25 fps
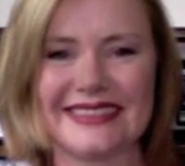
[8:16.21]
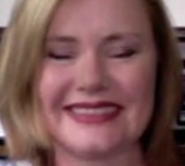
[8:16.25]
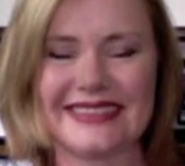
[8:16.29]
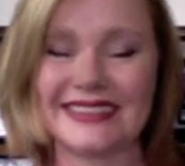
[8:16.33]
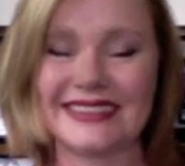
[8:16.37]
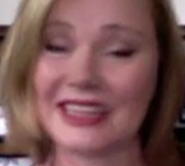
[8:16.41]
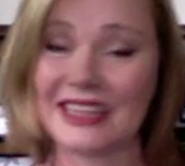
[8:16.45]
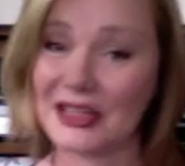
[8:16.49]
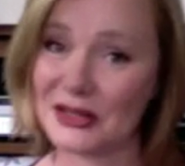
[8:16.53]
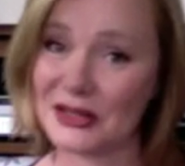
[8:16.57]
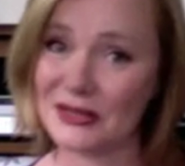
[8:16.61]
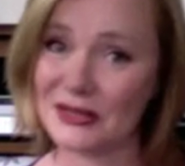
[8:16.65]

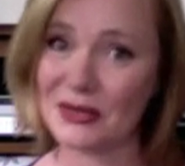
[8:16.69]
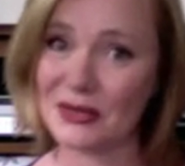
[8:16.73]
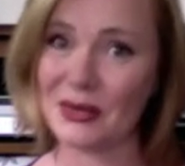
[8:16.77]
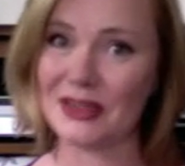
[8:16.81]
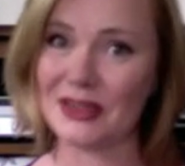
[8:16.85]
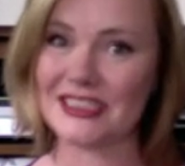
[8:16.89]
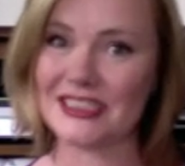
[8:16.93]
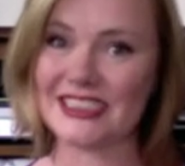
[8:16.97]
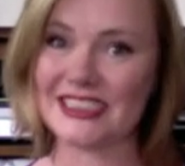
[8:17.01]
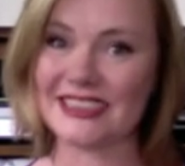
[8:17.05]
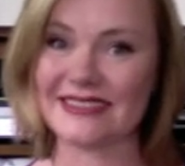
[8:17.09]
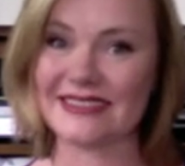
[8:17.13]
Thank you for
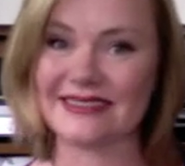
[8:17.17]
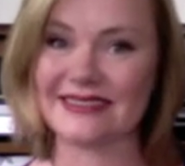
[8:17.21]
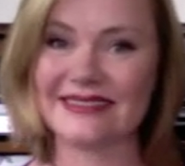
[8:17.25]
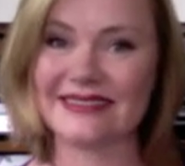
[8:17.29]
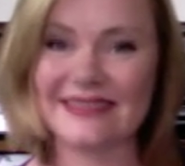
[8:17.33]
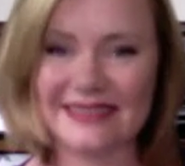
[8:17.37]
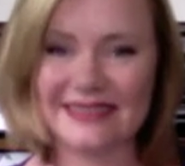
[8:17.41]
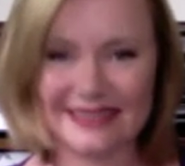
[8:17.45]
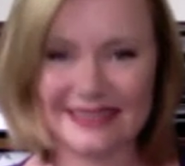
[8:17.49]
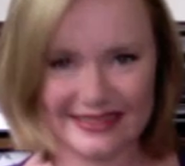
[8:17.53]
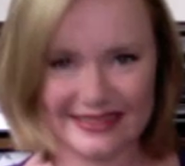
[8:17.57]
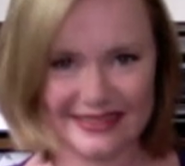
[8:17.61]
watching.
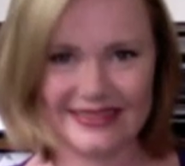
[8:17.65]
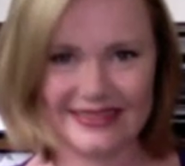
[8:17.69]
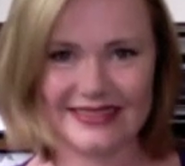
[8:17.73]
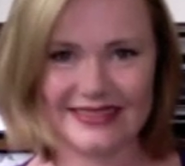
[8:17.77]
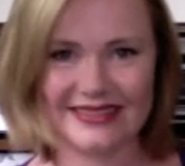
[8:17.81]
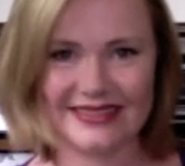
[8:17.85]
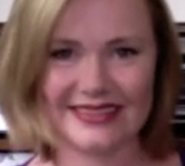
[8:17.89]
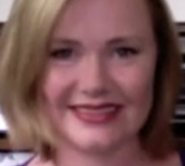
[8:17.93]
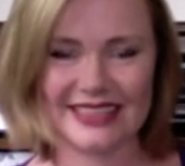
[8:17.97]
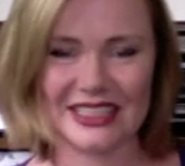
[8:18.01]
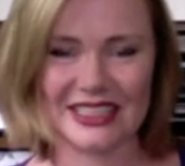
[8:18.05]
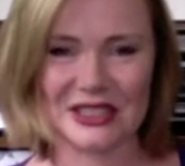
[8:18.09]

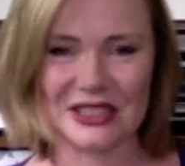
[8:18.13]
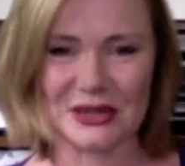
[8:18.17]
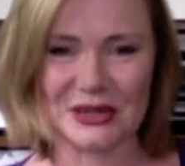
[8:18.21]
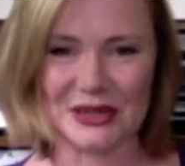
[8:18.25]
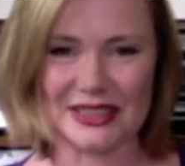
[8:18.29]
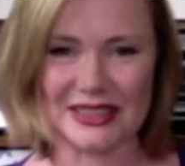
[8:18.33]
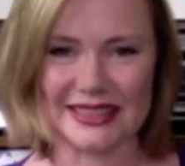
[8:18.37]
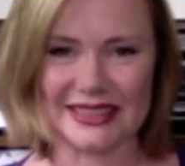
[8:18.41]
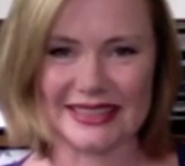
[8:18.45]
Enjoy.